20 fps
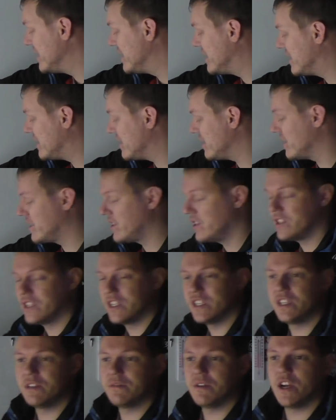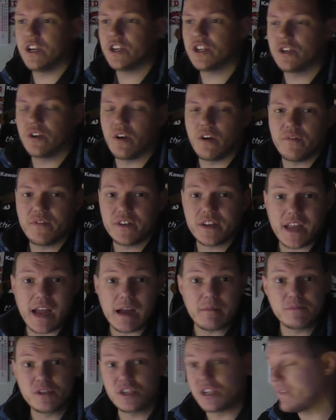is the continuation of the
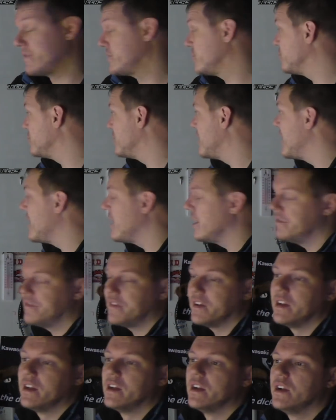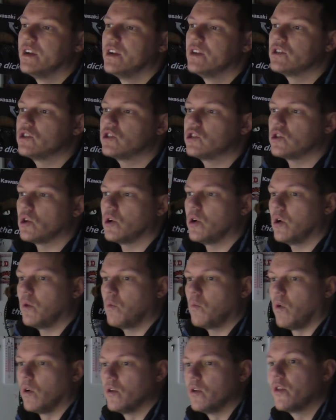camshaft drive.
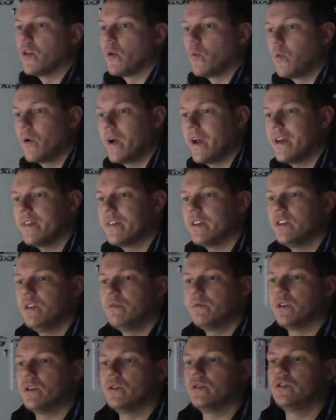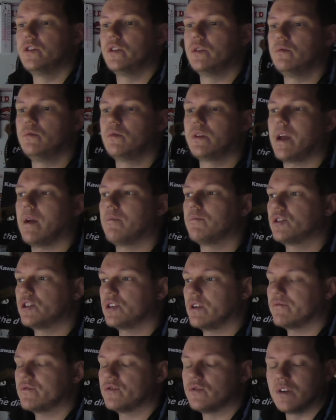So one other way that you can do
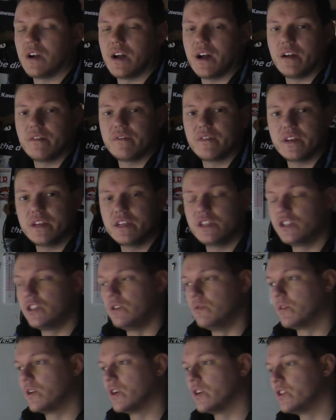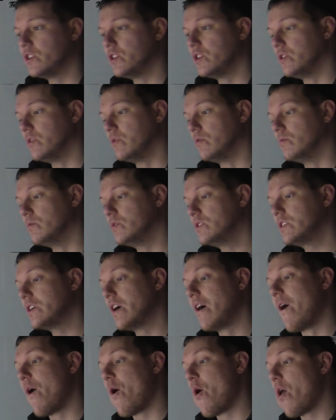camshaft drive is you can use,
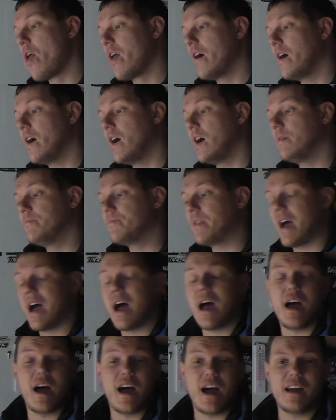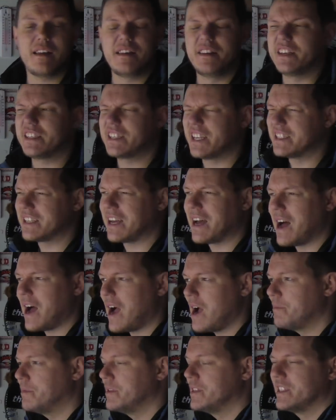in a sense, a
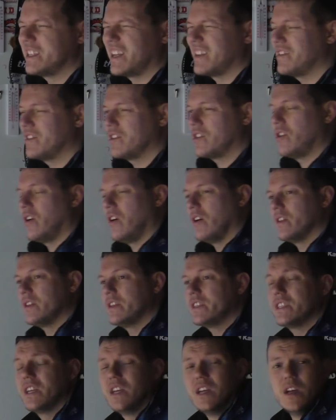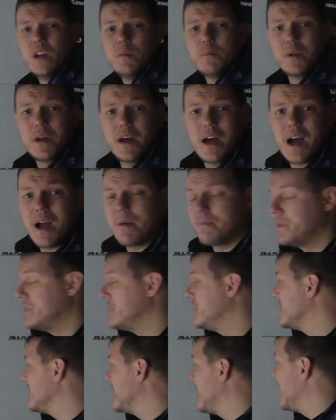hybrid design. I don't call it this, but a
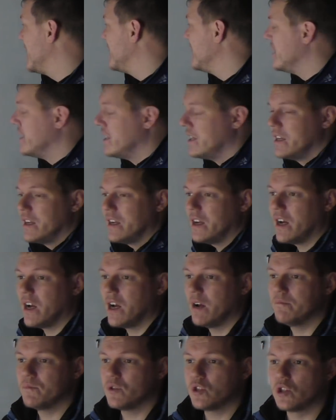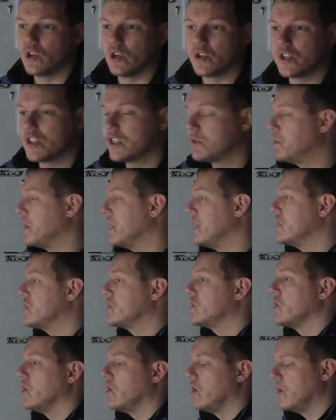hybrid design, so to speak.
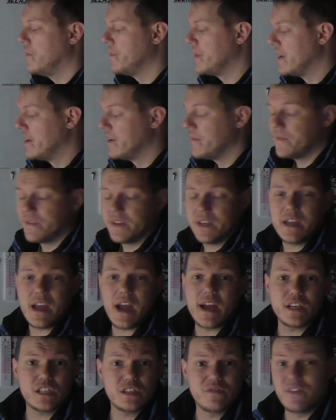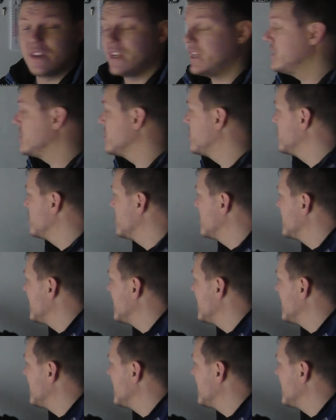So the SV is a good